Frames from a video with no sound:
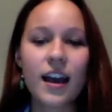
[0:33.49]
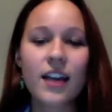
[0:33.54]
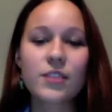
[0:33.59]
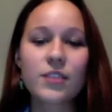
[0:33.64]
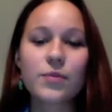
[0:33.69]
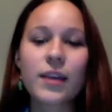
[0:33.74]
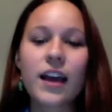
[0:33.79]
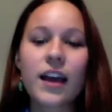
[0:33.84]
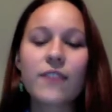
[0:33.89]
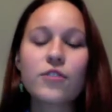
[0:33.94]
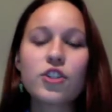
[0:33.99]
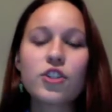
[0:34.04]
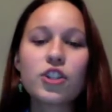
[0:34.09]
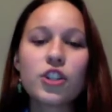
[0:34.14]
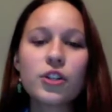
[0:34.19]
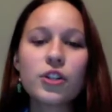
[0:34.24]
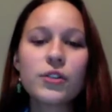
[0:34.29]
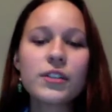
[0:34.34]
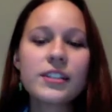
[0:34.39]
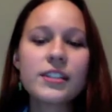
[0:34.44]
as we have
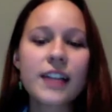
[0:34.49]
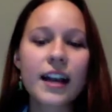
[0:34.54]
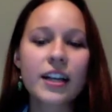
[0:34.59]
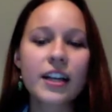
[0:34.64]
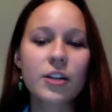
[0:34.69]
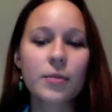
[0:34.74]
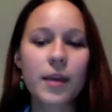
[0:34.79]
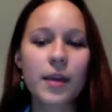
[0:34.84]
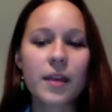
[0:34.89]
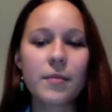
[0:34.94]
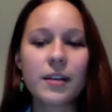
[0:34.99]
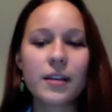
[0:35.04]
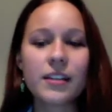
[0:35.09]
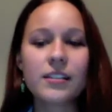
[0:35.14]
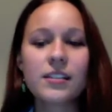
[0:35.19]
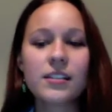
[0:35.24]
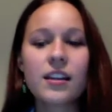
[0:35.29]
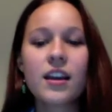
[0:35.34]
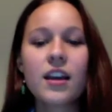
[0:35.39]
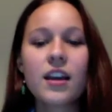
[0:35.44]
2 designer
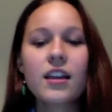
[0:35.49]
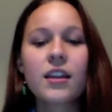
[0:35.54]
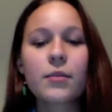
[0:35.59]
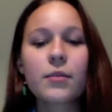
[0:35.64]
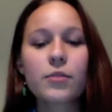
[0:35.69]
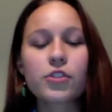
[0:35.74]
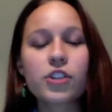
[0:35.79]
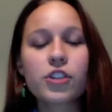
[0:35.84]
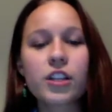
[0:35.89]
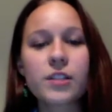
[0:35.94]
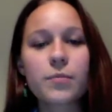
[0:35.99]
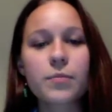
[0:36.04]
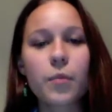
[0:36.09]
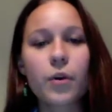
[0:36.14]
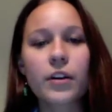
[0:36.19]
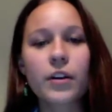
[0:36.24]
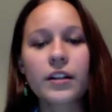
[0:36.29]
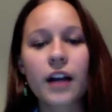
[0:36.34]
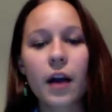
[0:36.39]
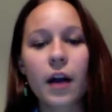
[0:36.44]
babies that were just
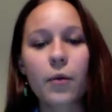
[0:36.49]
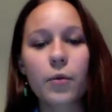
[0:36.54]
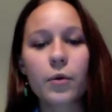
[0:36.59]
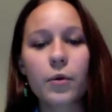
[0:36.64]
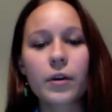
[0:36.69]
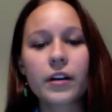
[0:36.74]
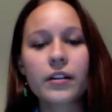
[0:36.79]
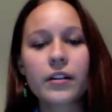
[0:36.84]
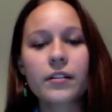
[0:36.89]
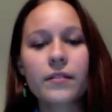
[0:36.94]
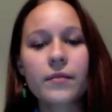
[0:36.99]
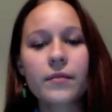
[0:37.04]
born in our ward.